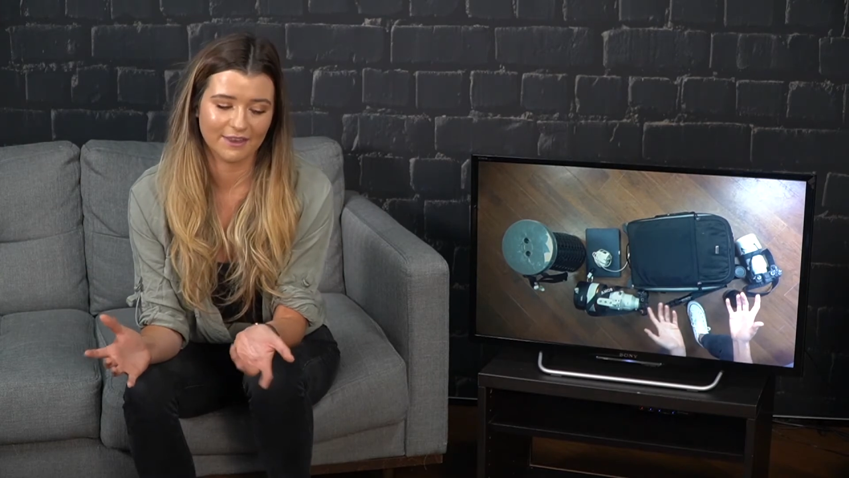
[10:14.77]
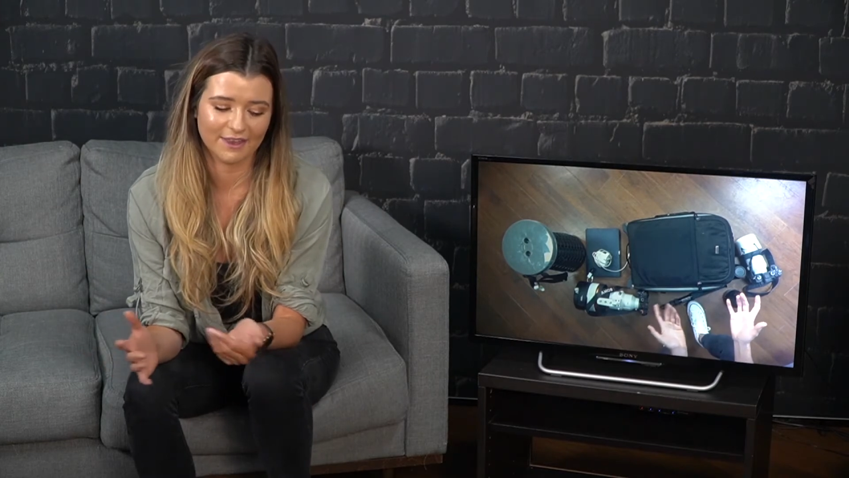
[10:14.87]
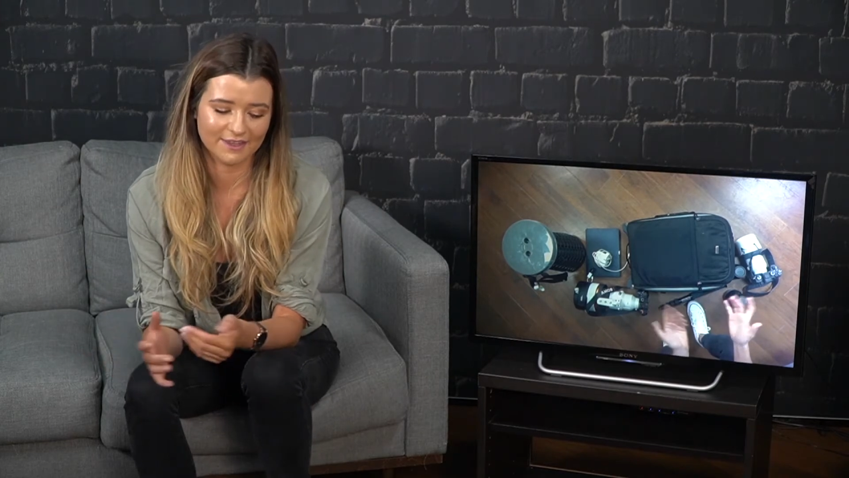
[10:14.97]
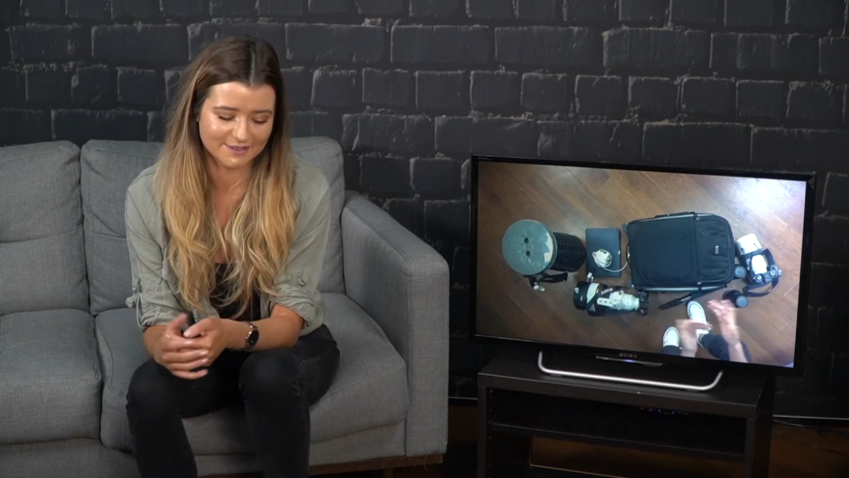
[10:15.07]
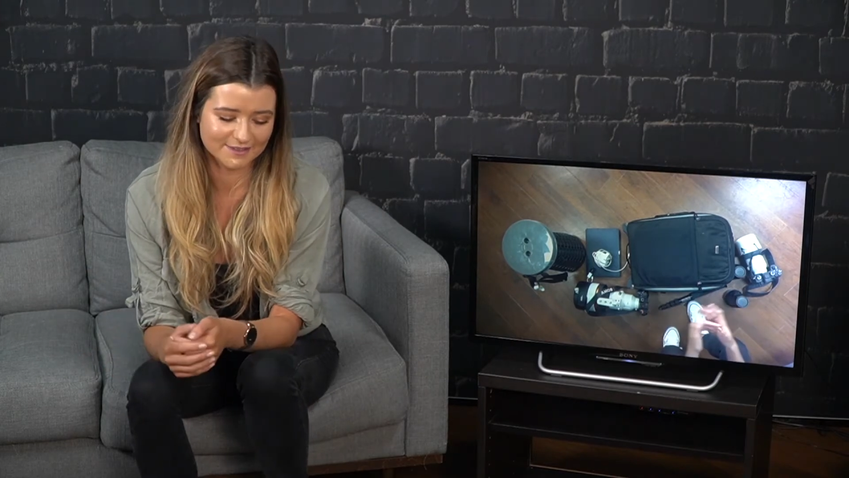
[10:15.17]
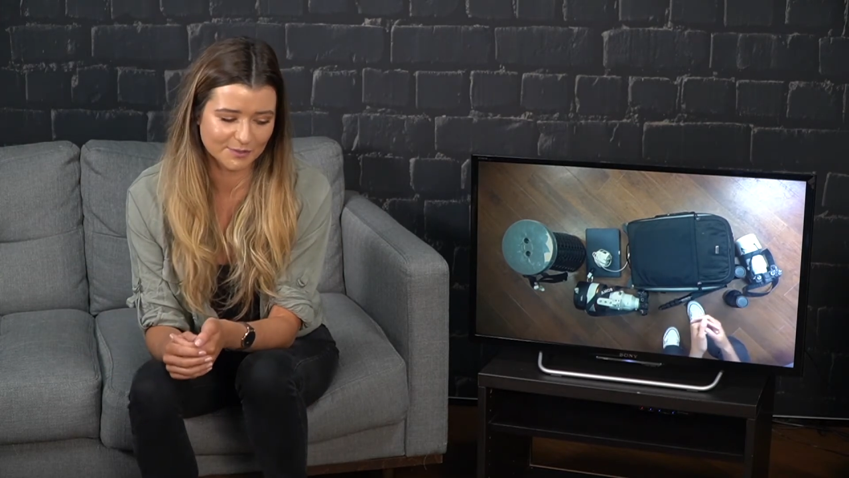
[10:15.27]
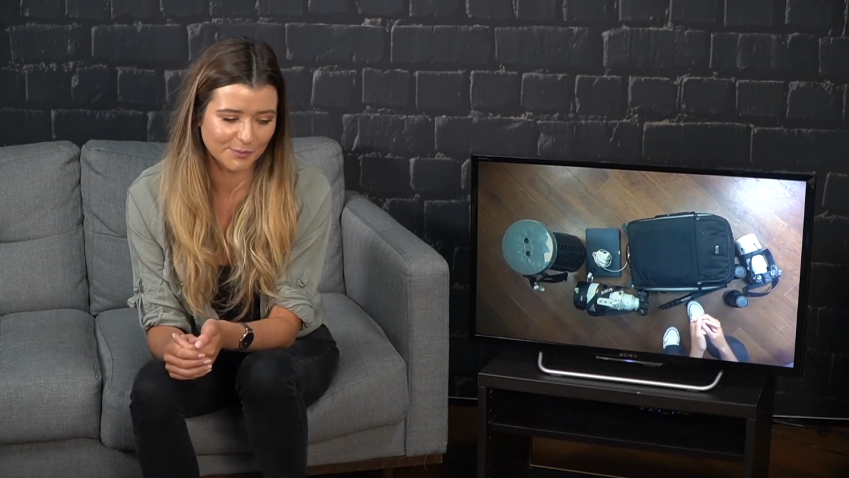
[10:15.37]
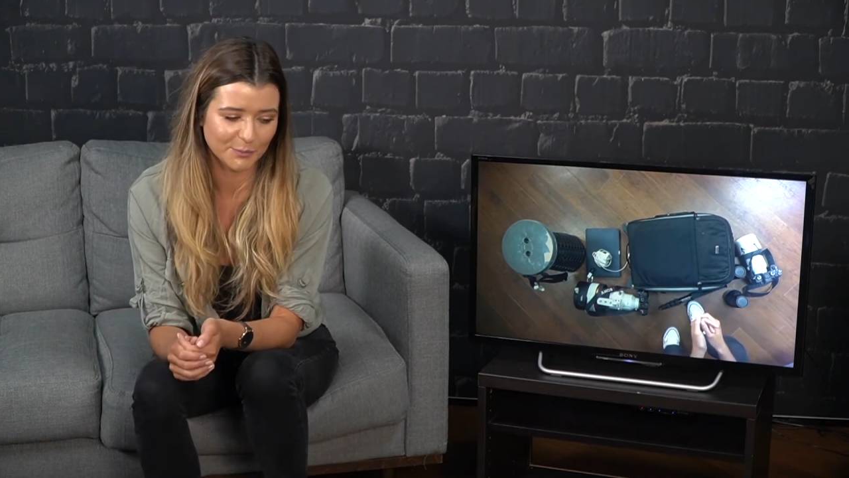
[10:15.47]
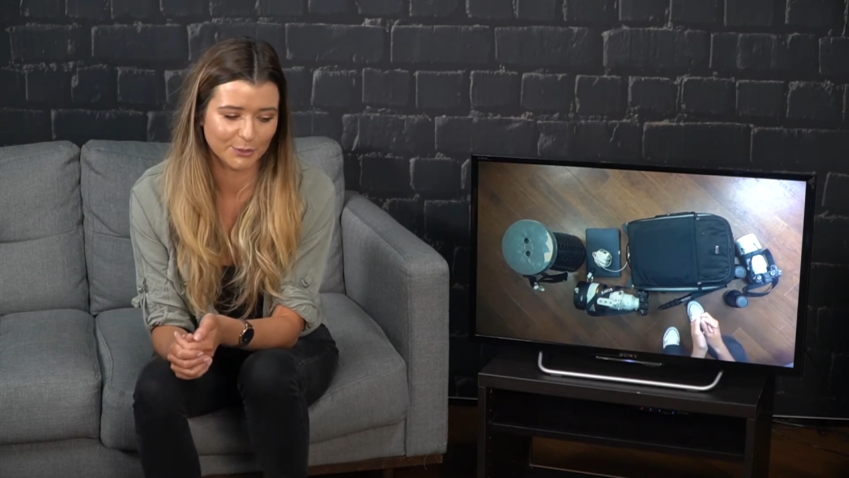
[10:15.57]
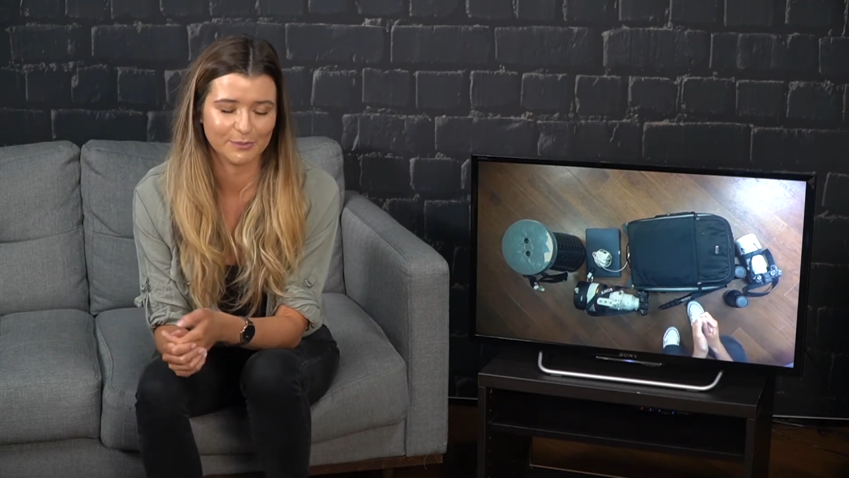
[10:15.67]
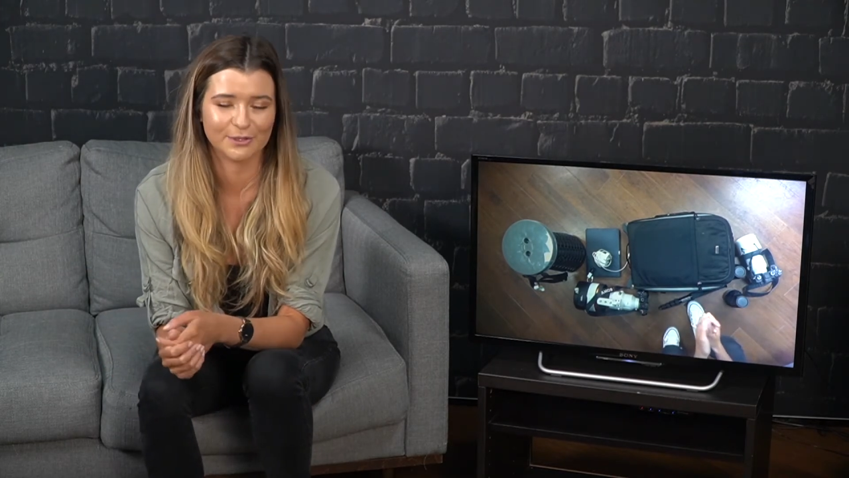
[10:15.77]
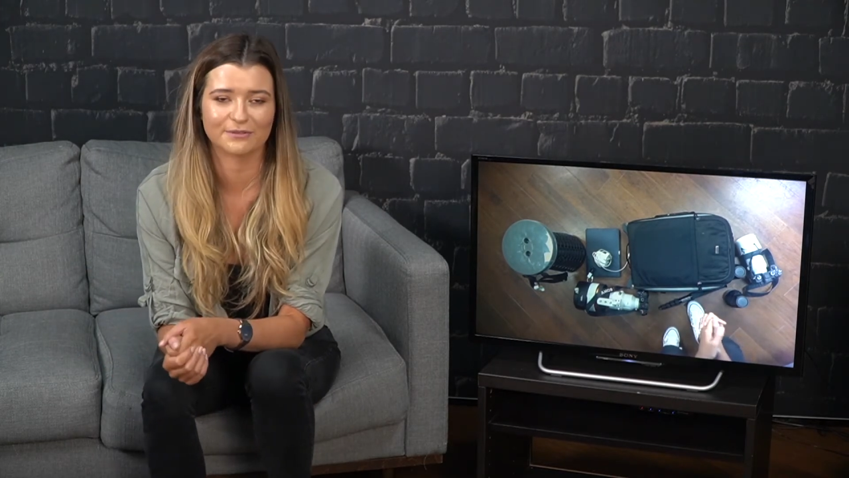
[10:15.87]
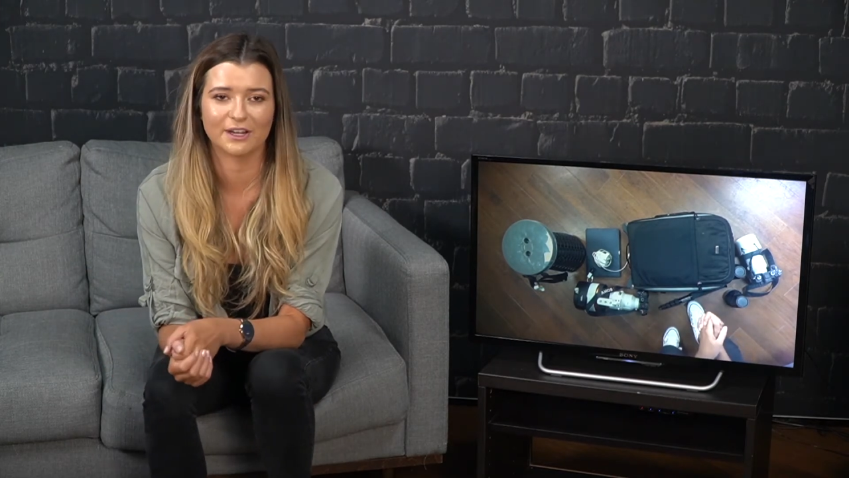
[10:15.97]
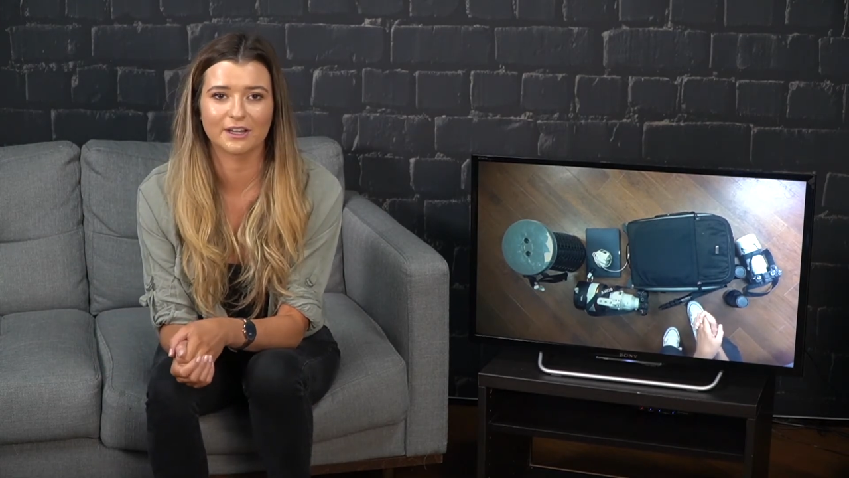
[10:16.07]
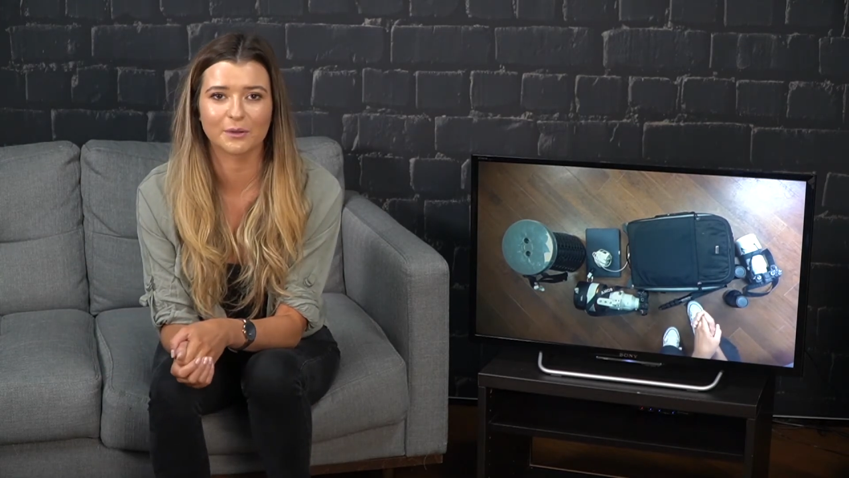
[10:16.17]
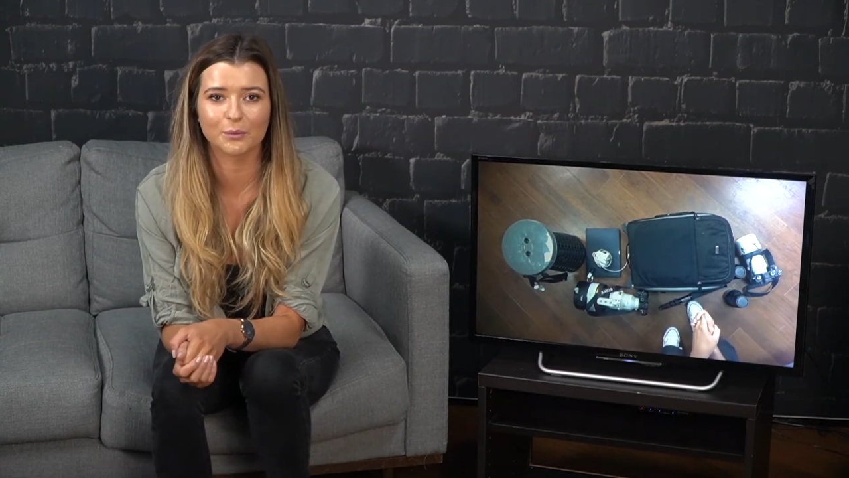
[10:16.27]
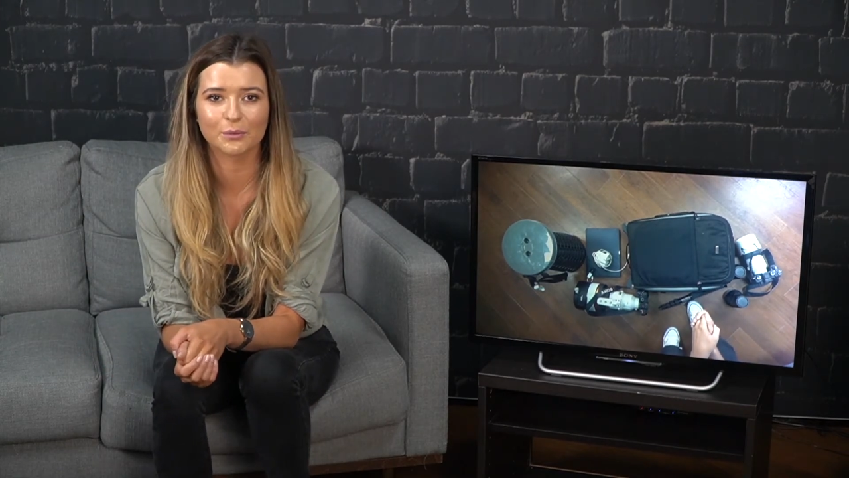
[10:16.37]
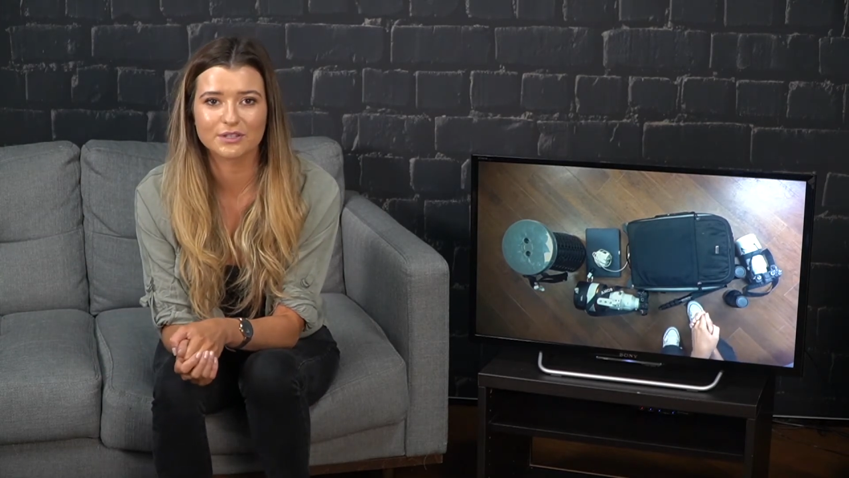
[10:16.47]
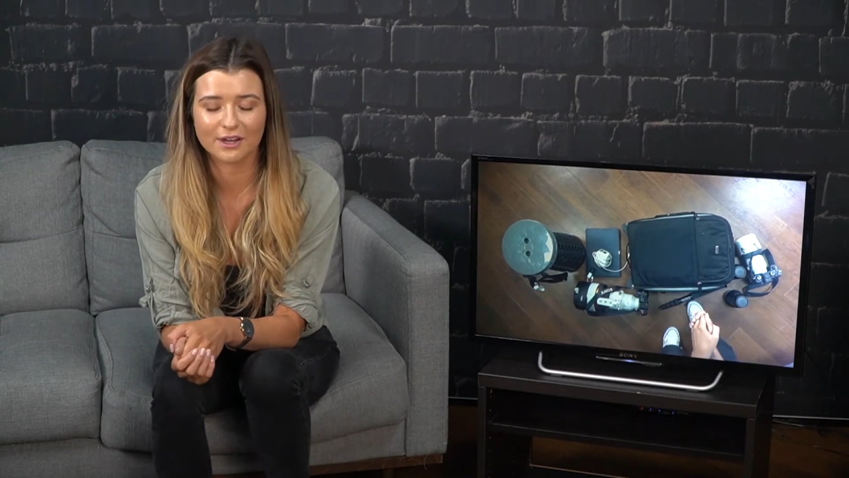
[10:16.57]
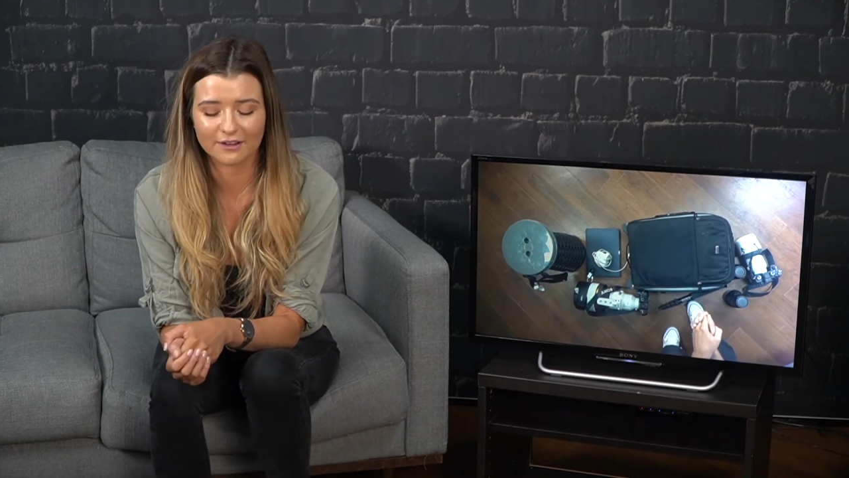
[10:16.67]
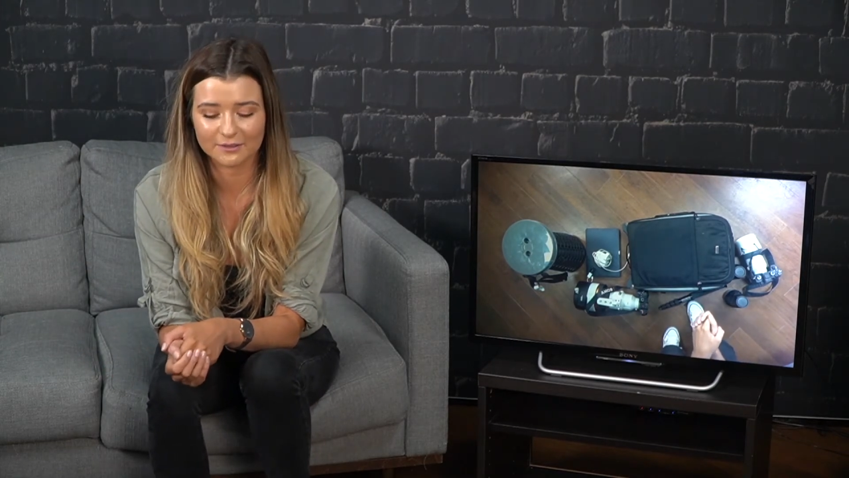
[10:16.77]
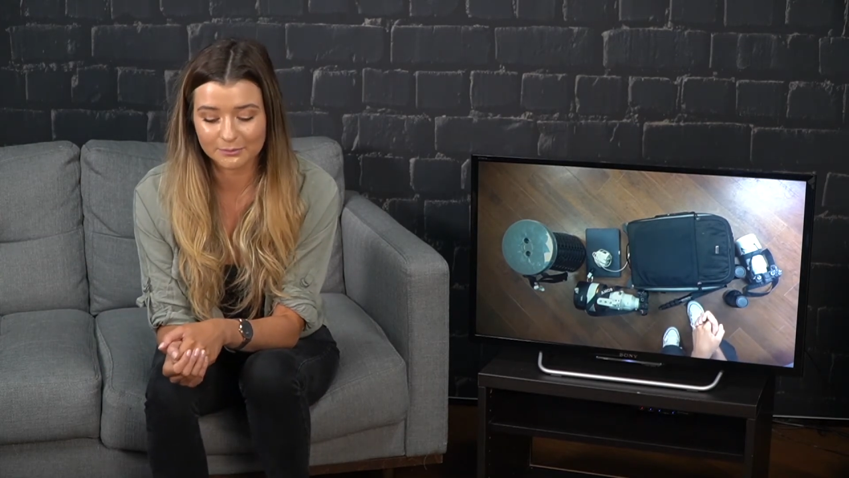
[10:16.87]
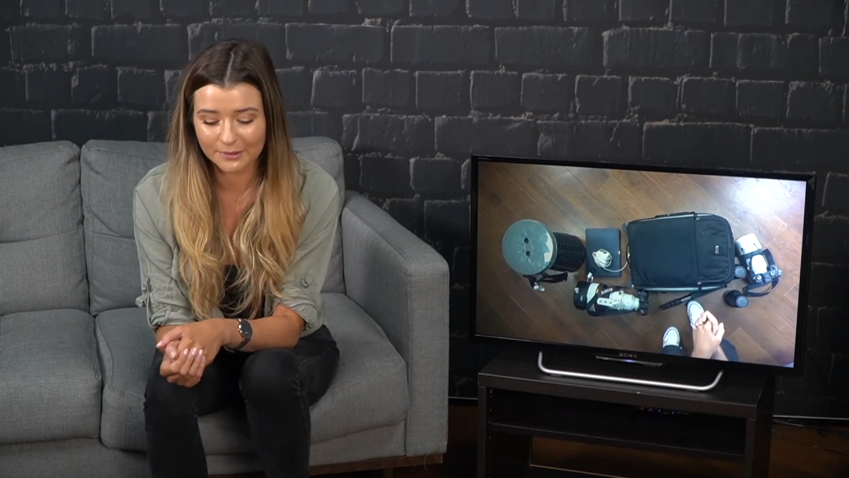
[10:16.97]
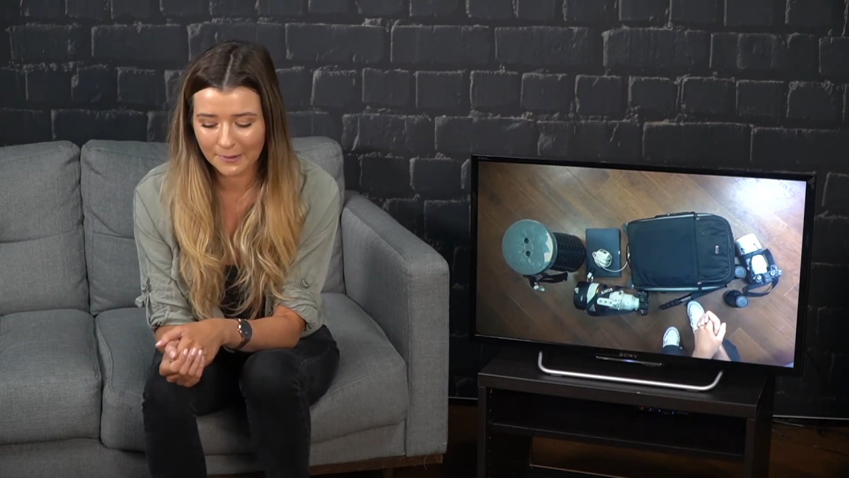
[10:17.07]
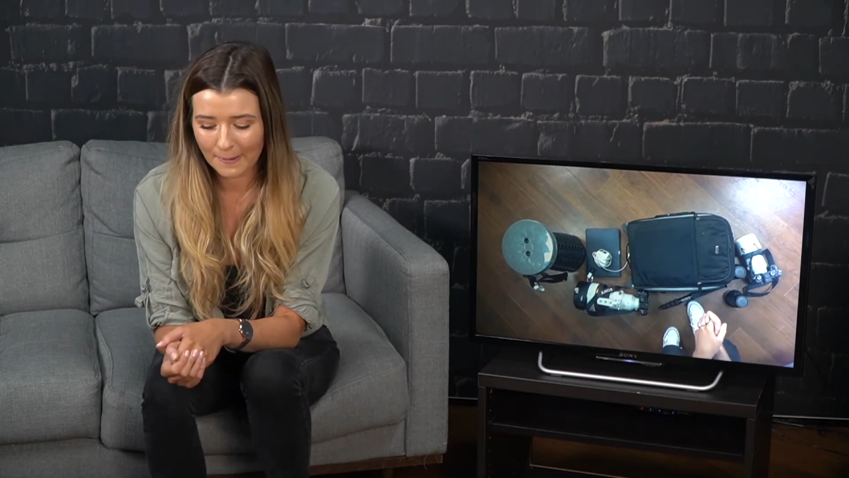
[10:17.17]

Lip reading: it's pretty much raining all the time.